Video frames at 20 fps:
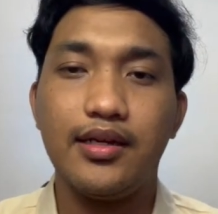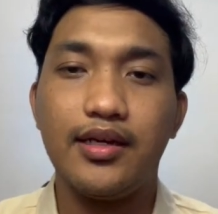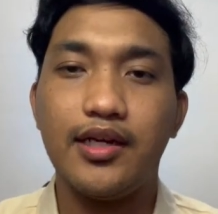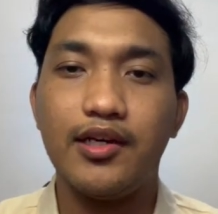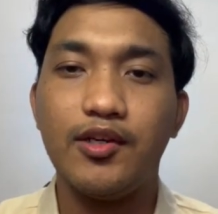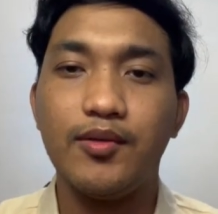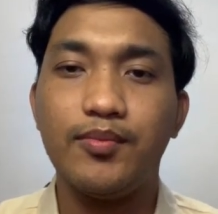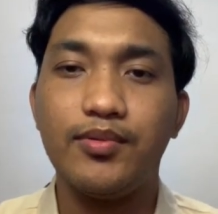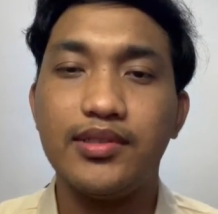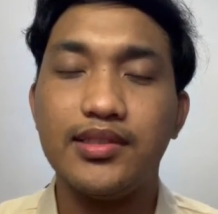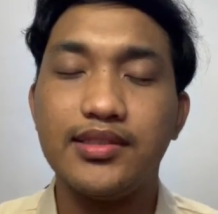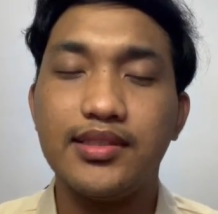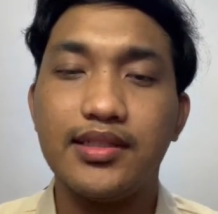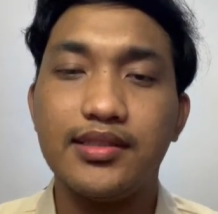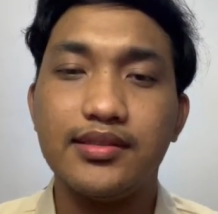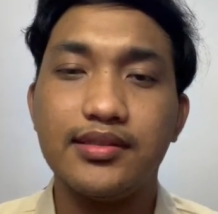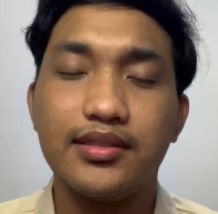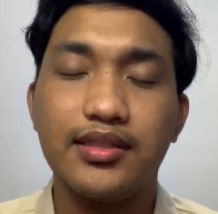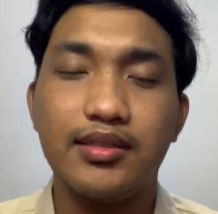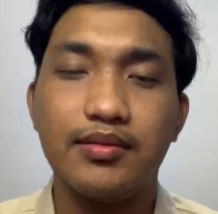I will
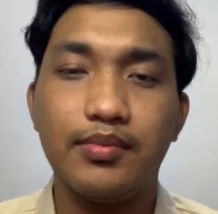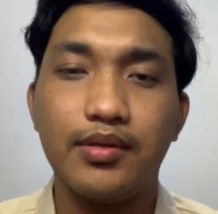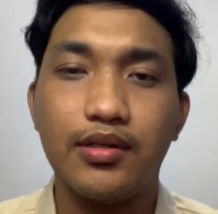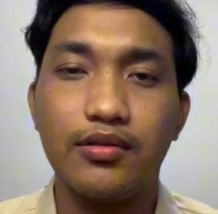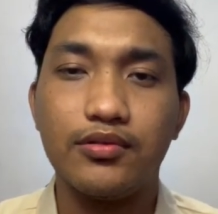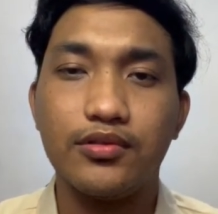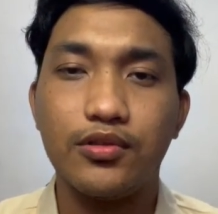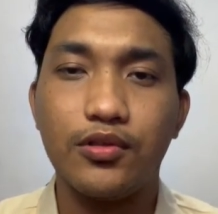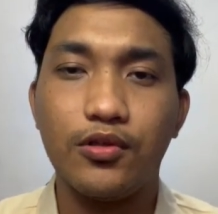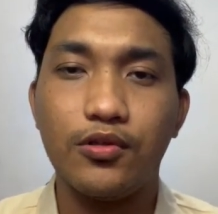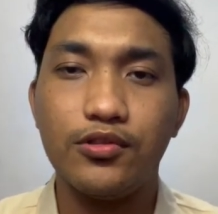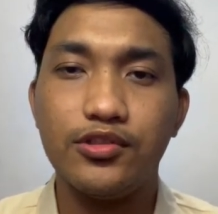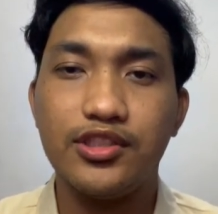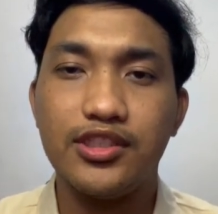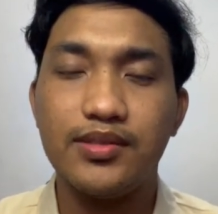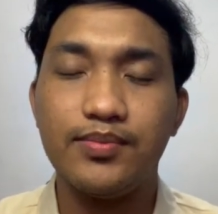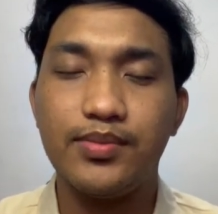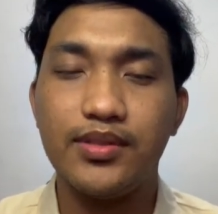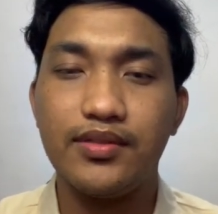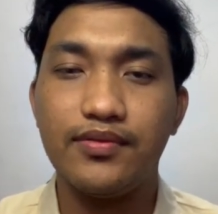present about
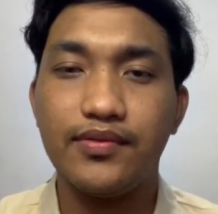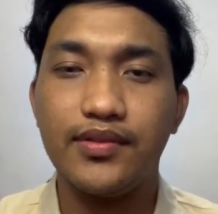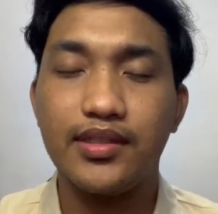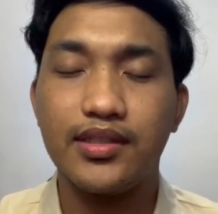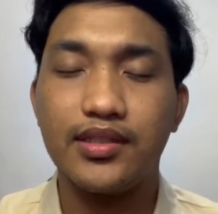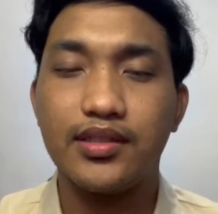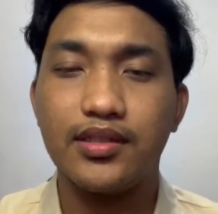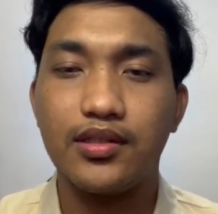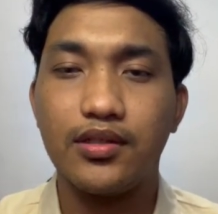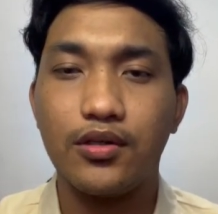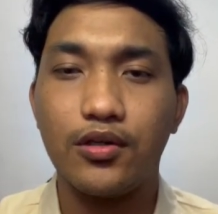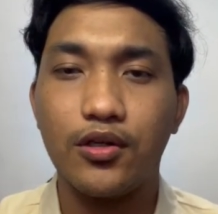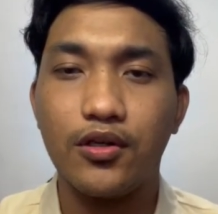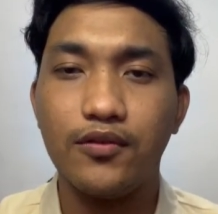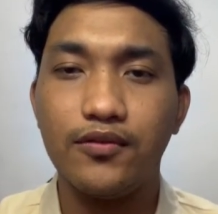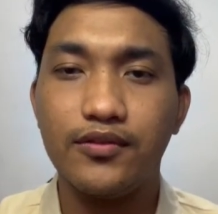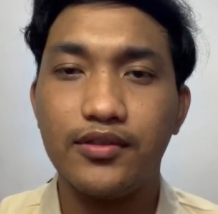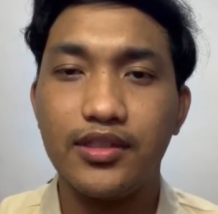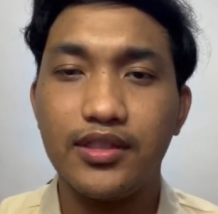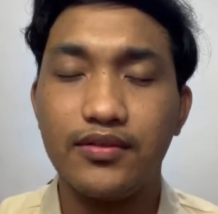OGPV,
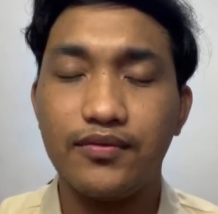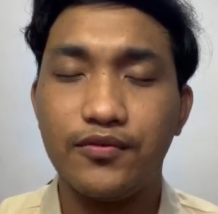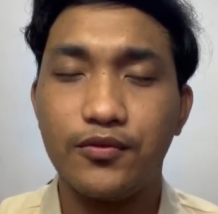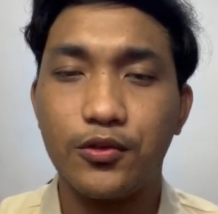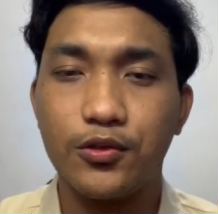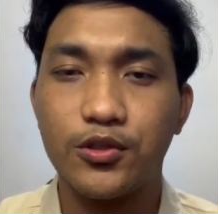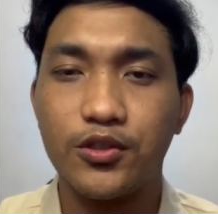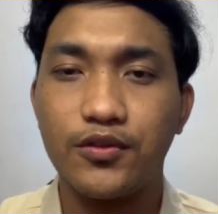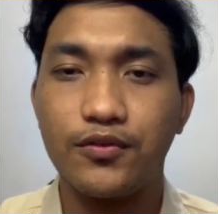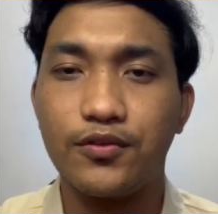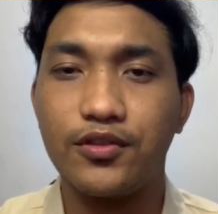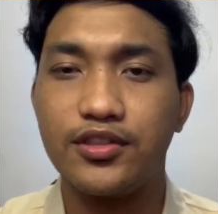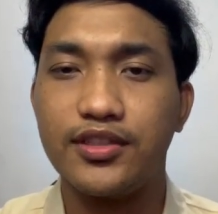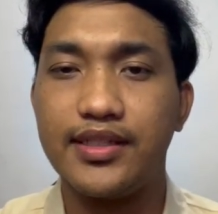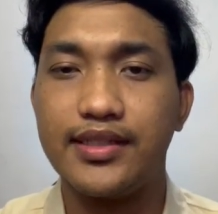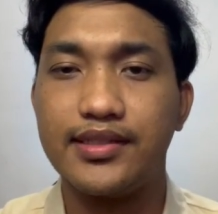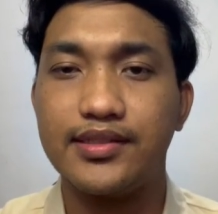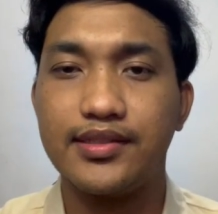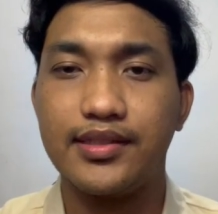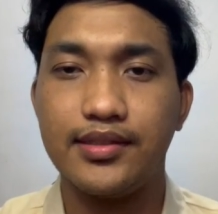off-grid
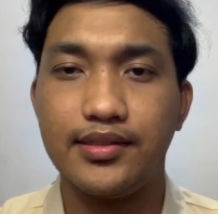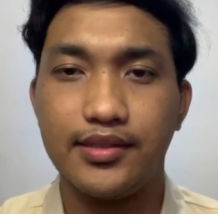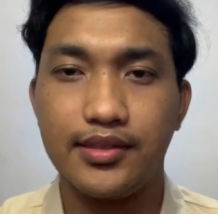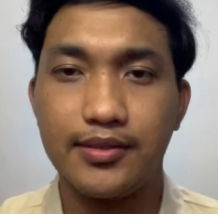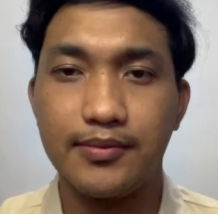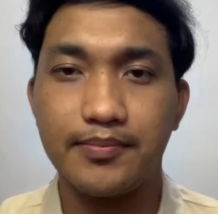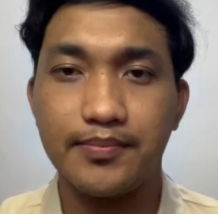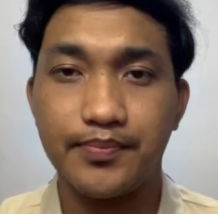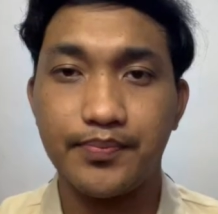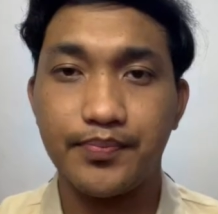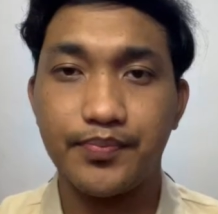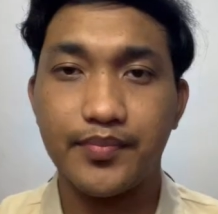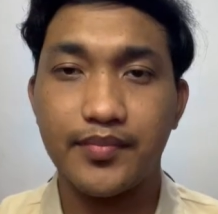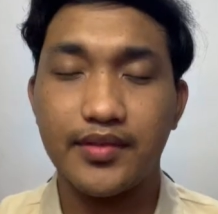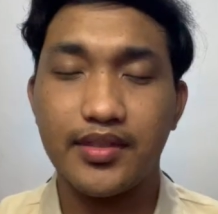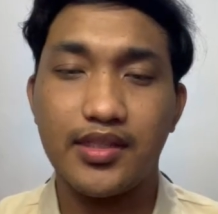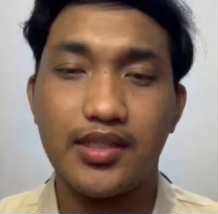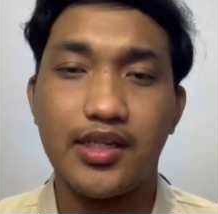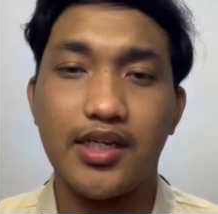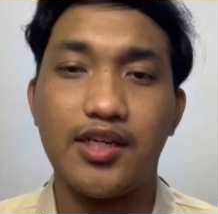photovoltaic system.
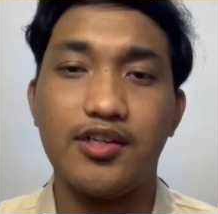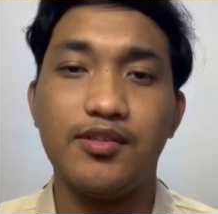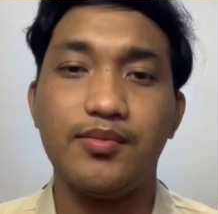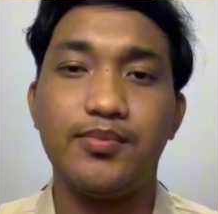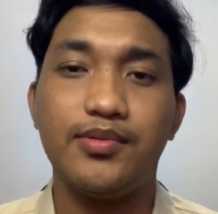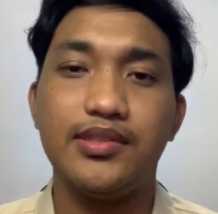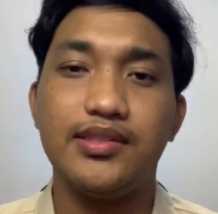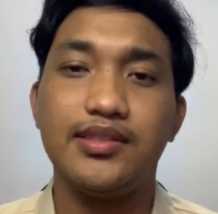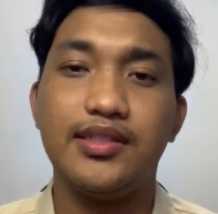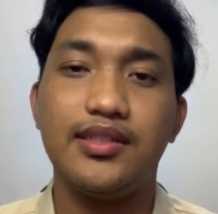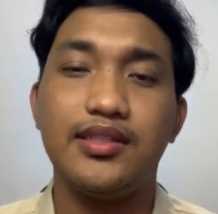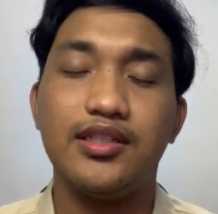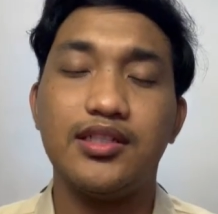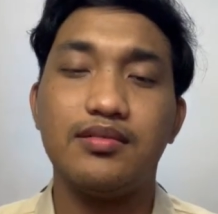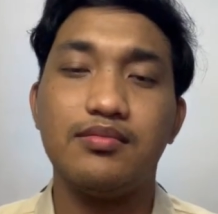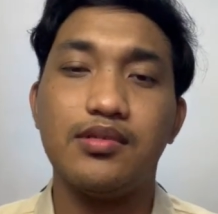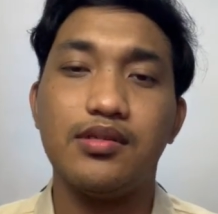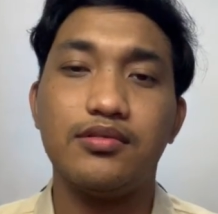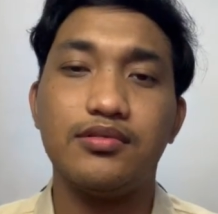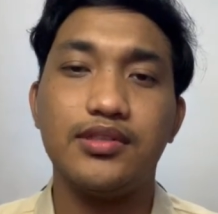I will present
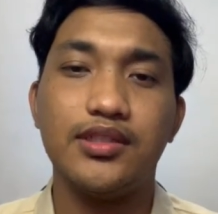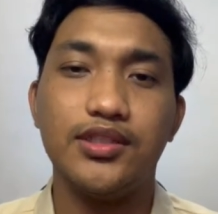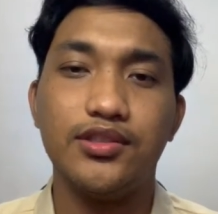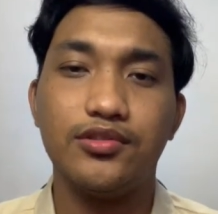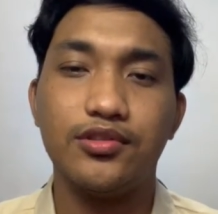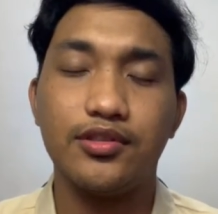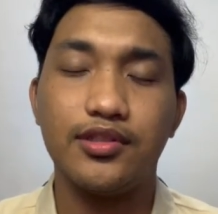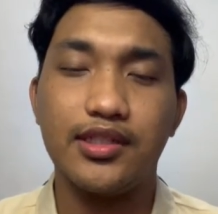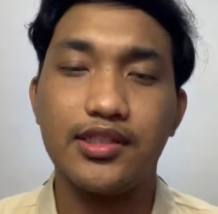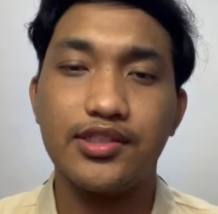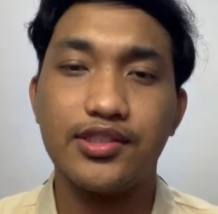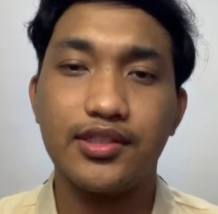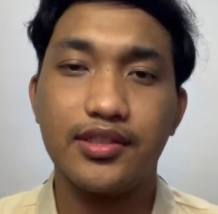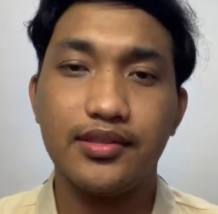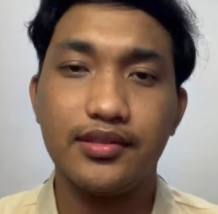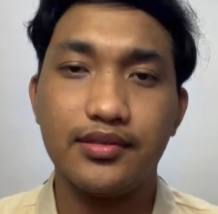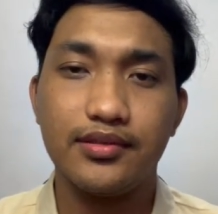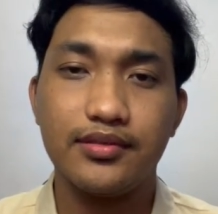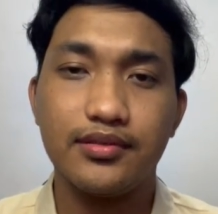about introduction,